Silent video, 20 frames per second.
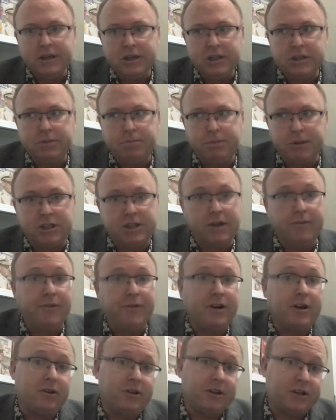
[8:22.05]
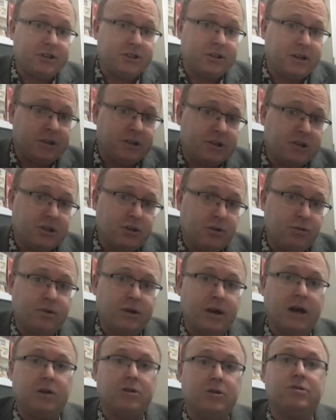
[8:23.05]
Specifically since
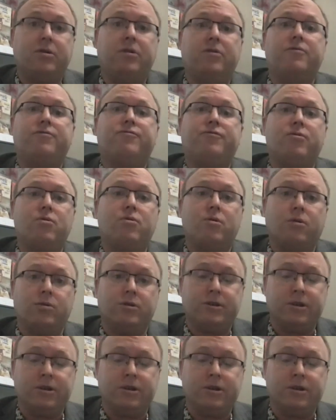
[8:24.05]
2004,